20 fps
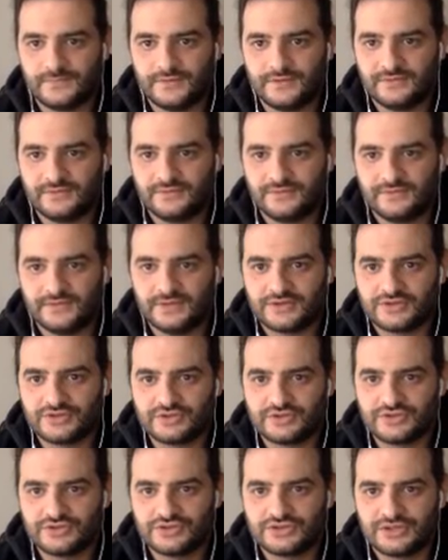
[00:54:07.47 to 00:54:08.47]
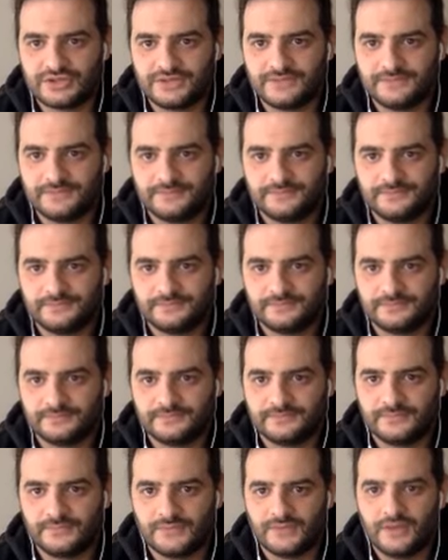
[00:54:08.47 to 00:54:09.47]
Isn't that church time?
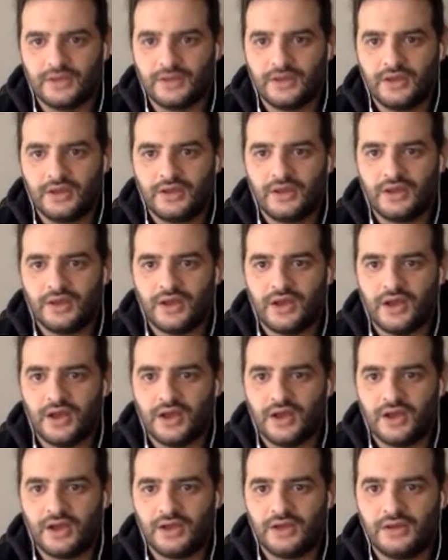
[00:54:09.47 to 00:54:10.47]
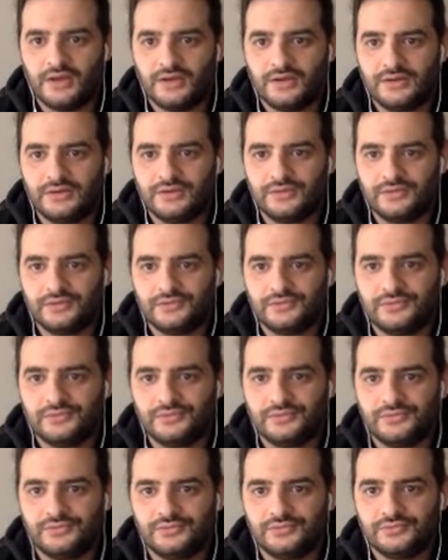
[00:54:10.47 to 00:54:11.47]
Uh,
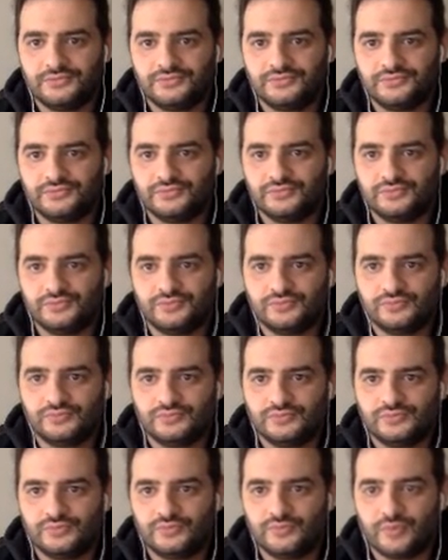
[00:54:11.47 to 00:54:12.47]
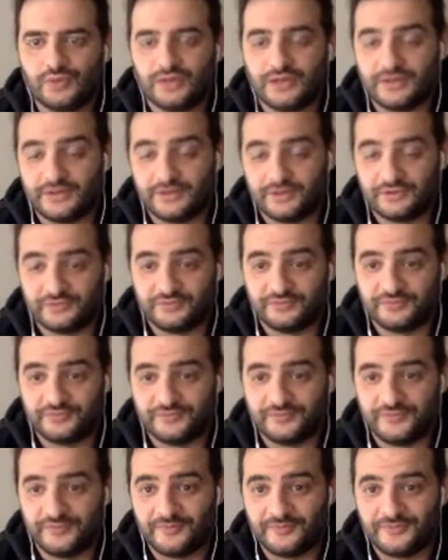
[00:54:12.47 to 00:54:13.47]
what, like, because
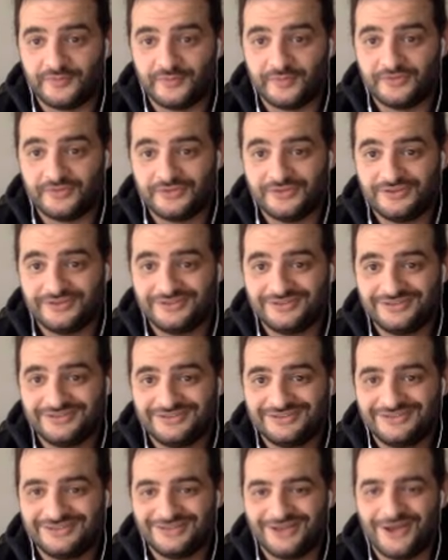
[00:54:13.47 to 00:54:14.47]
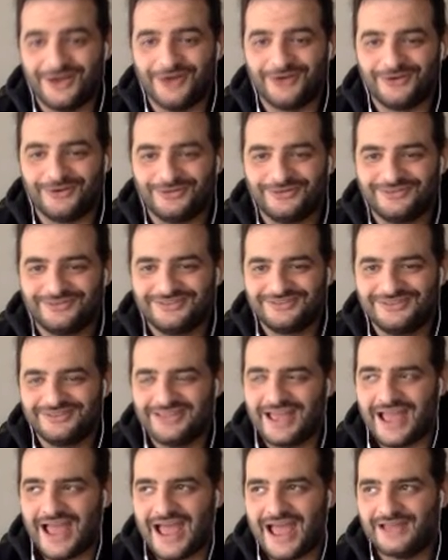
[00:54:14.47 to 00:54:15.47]
football's on? Oh,
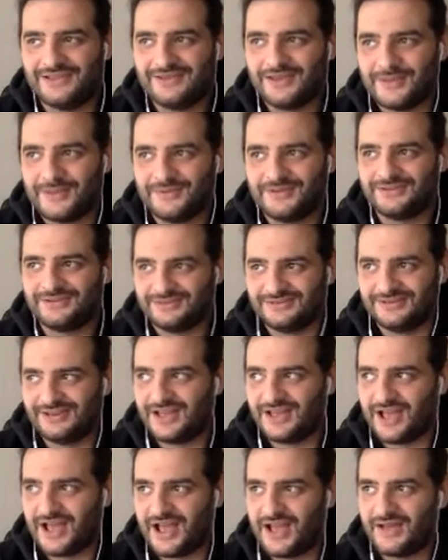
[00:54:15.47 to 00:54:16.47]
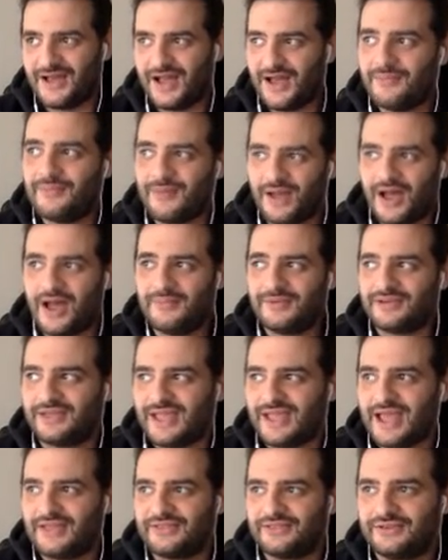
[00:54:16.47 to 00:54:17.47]
I mean, I'm a
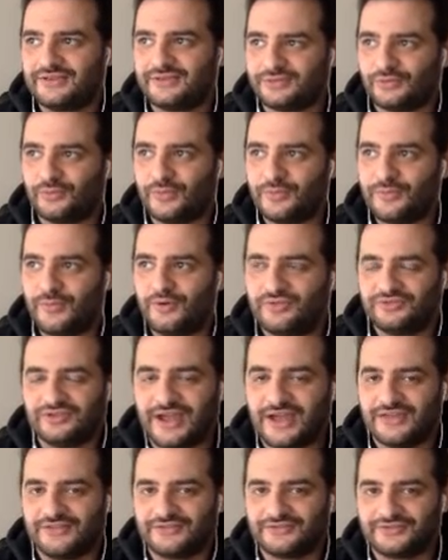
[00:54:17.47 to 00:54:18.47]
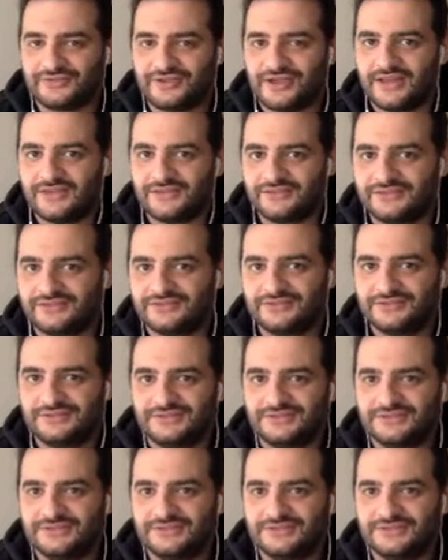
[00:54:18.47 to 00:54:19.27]
Catholic the way most Catholics are Catholics.